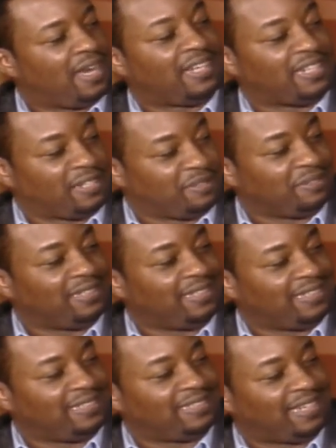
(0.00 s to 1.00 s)
Hallelujah. Oh
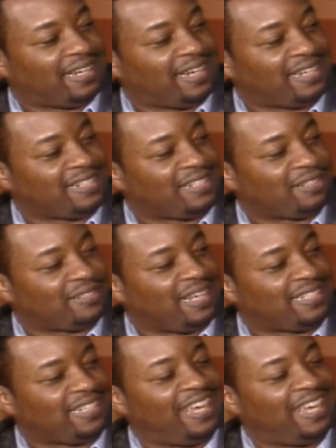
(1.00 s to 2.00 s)
my Lord. and so that's